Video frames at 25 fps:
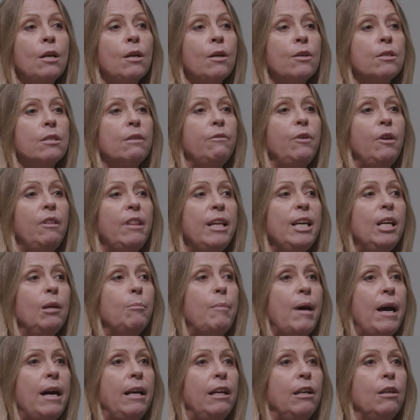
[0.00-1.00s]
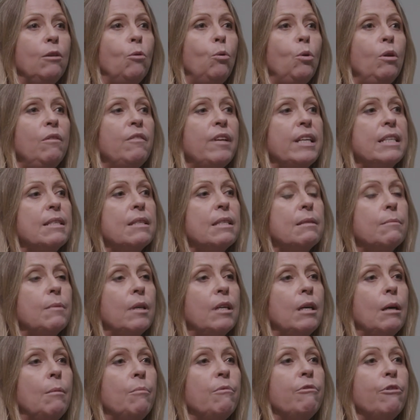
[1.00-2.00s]
So if you think about it, all of these
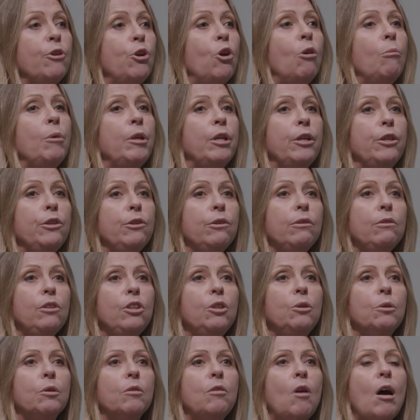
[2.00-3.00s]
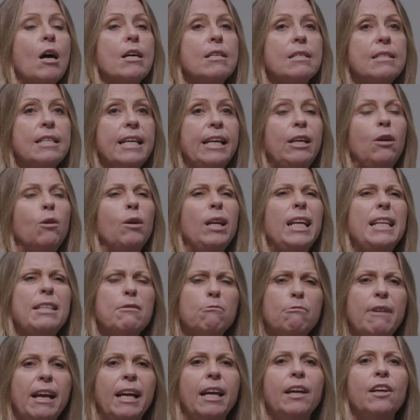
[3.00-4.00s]
phenomena you or I see, or at
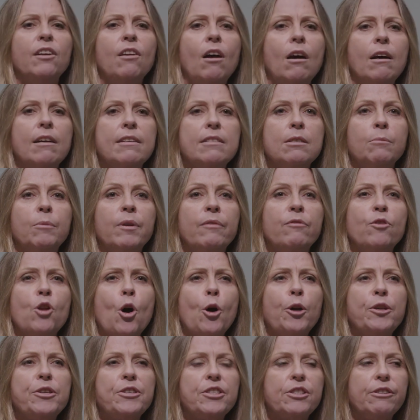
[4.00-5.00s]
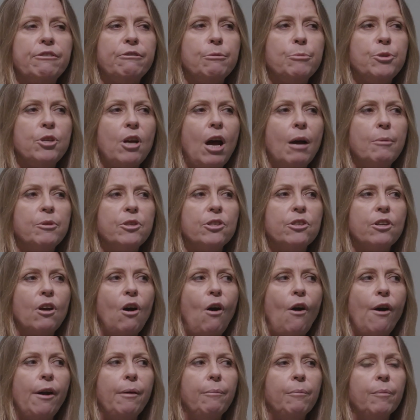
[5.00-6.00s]
least recognise, and we've noticed it from time to
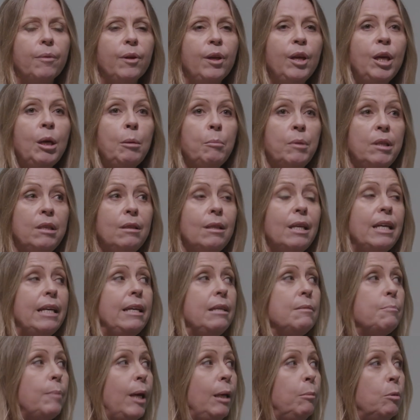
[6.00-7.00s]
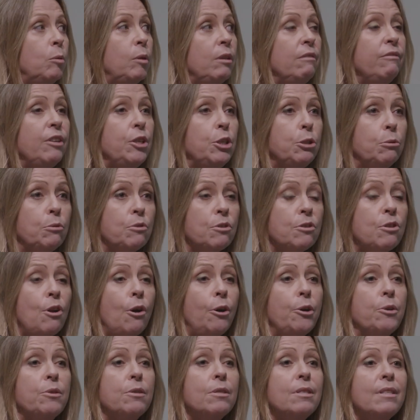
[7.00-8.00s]
time, but these people with visual
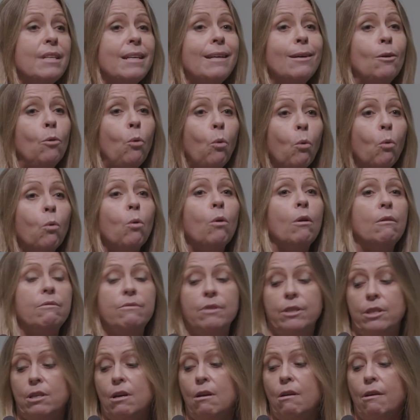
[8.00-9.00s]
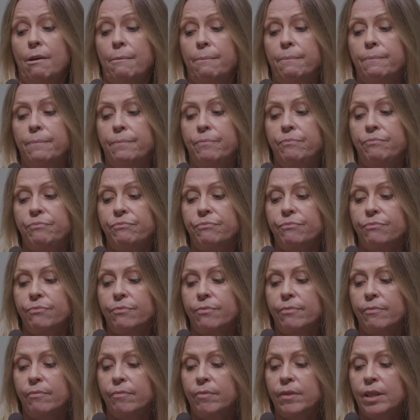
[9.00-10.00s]
snow see it all of the time.
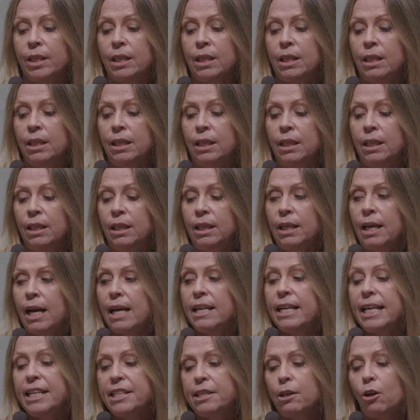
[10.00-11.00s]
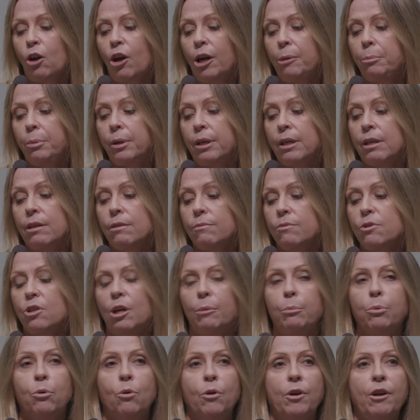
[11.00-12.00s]
And nyctalopia,
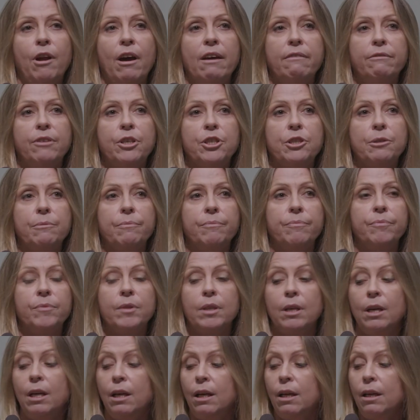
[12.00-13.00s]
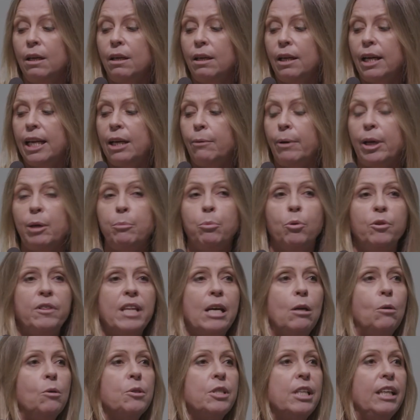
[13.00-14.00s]
so poor night vision. Anyway, you put
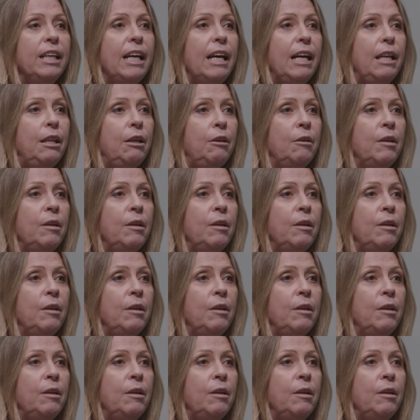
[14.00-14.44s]
that all together